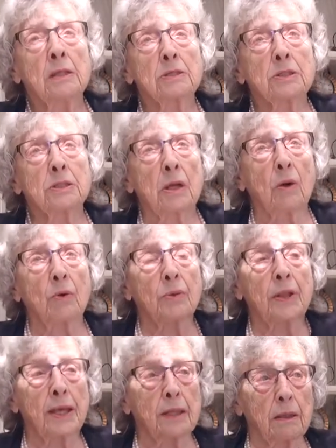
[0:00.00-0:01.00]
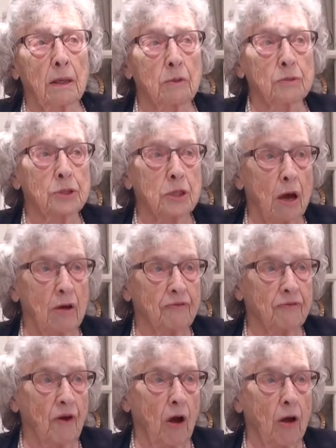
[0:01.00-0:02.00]
So they closed
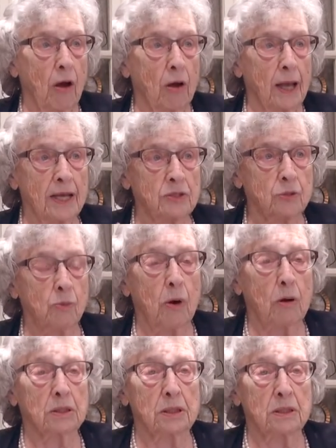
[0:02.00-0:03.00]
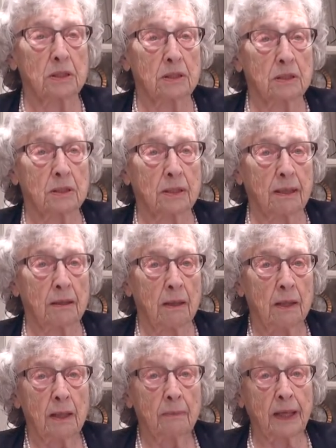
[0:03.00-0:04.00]
off, as you walked into the
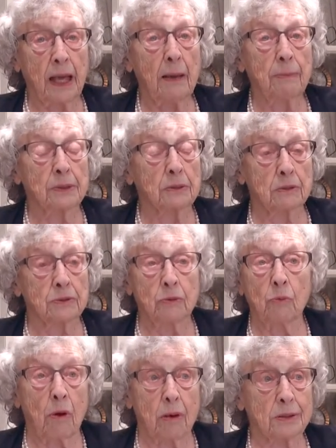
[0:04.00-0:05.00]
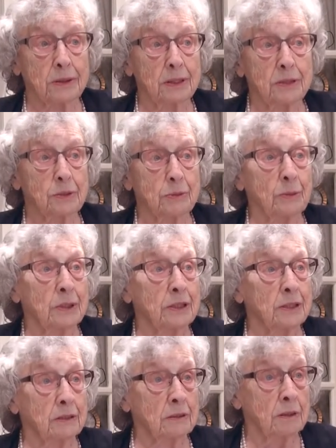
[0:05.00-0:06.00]
Capitol, you walked into a
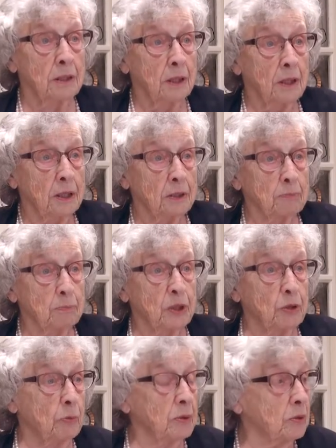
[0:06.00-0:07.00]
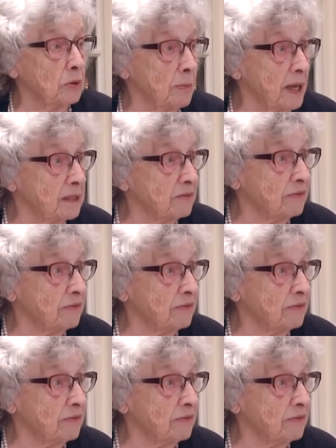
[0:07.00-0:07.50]
little cubicle made